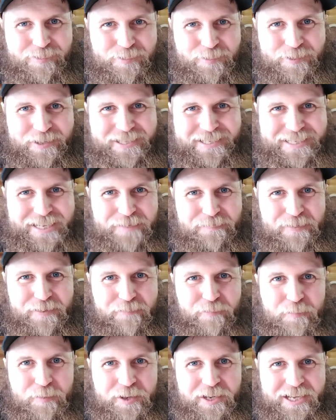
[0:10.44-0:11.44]
What's up,
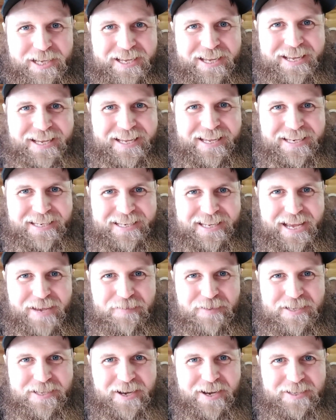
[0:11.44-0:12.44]
everybody? Today
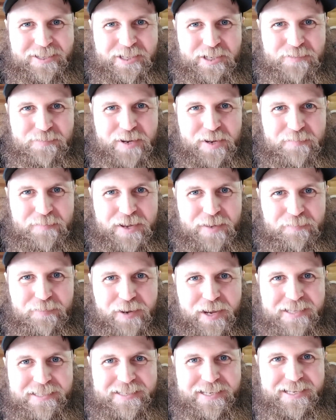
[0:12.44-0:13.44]
I'm going to talk to you about my
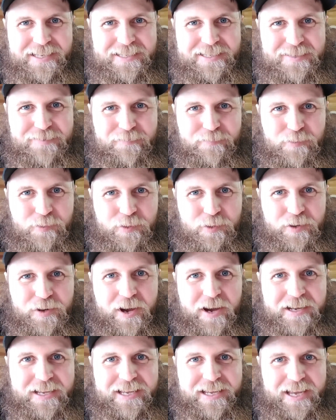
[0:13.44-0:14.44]
process for
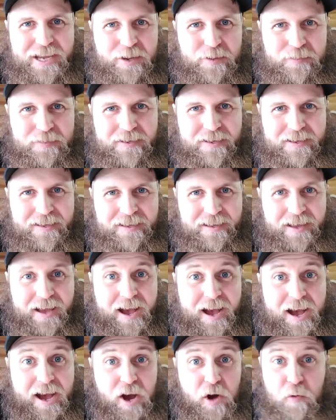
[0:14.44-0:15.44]
knocking out.
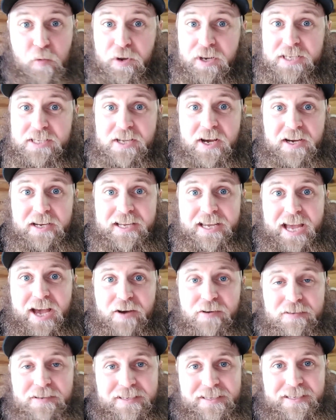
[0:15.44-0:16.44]
What is knocking
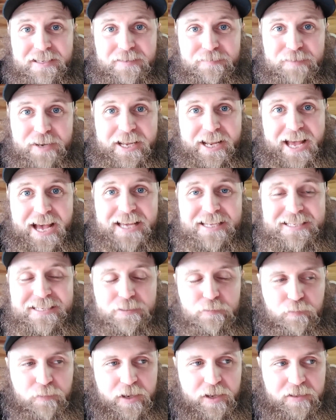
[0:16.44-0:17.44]
out, you might
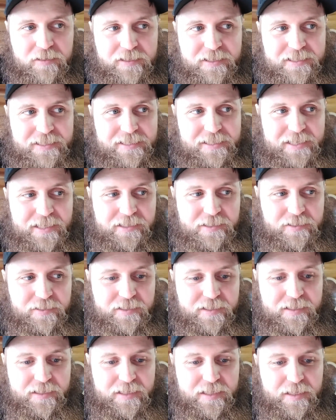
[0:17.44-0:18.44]
ask? Well, it's
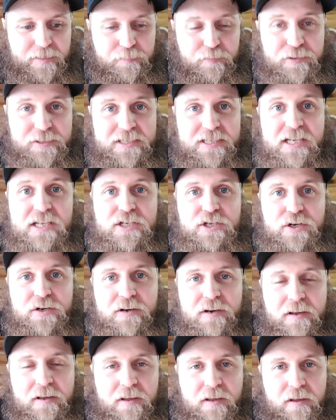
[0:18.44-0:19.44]
essentially the
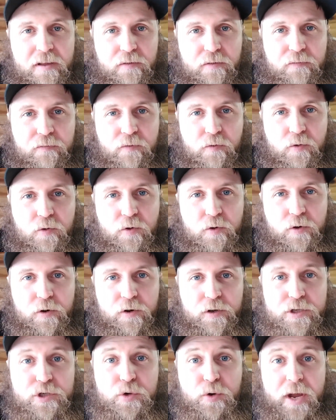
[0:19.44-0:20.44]
procedure
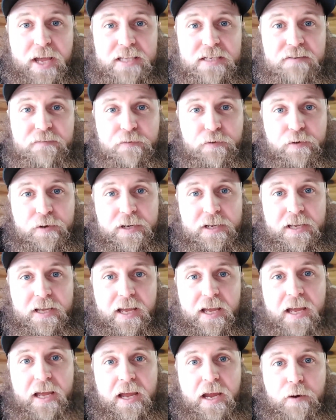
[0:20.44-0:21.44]
for
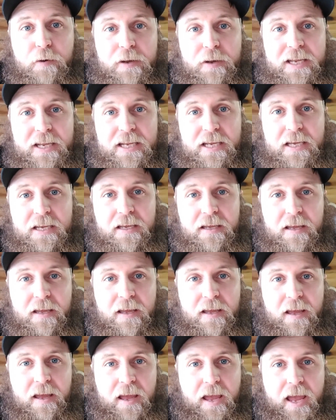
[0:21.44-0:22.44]
transferring, aerating,
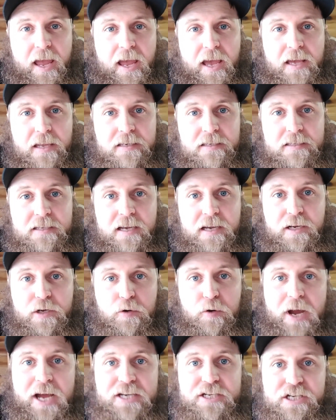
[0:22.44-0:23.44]
and
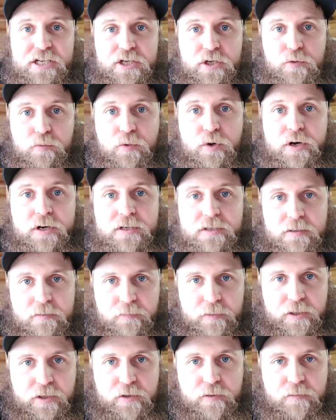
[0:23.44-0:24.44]
crashing your wort
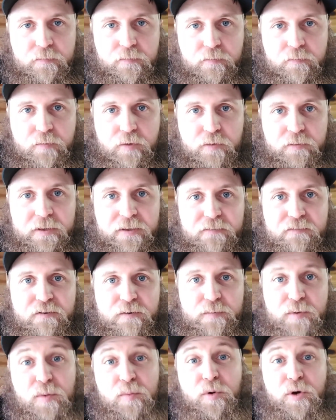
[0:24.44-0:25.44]
when you're moving
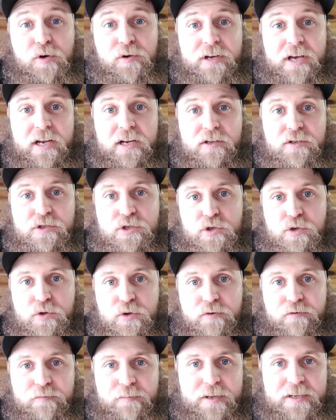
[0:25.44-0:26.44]
from your boil kettle to
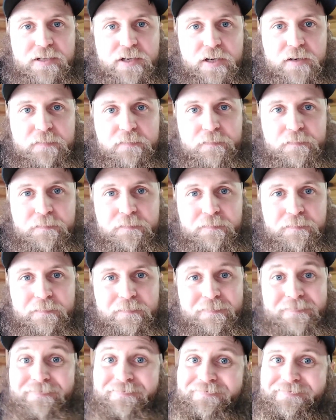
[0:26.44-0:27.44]
your fermenter.
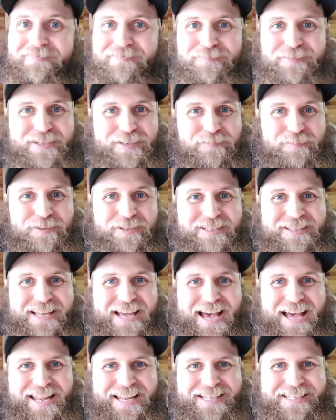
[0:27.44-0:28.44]
Simple as
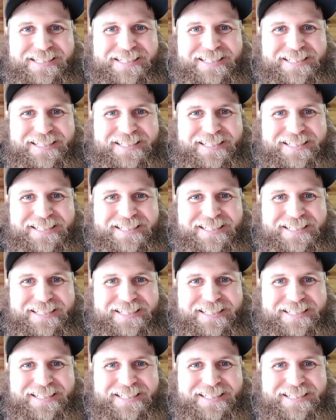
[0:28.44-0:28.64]
that.